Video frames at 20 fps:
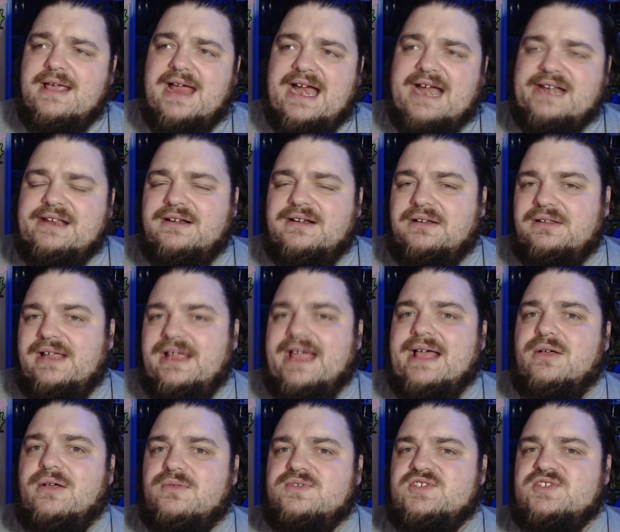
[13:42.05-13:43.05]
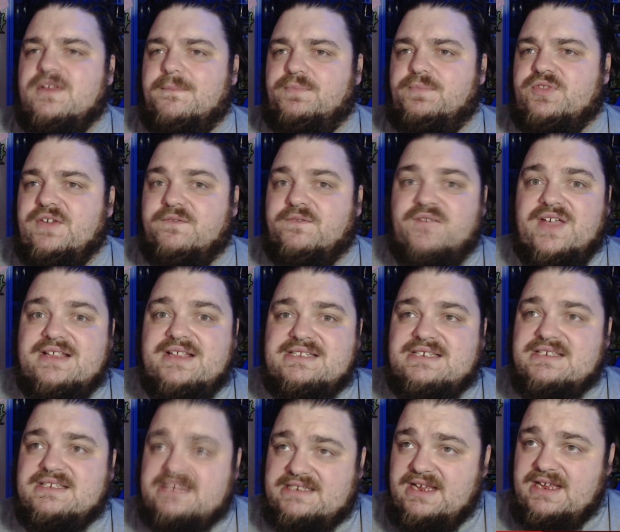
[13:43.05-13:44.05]
and it allows
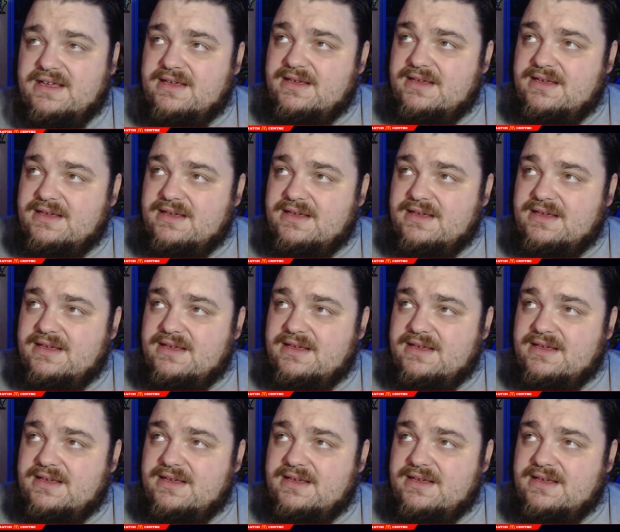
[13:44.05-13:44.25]
defences,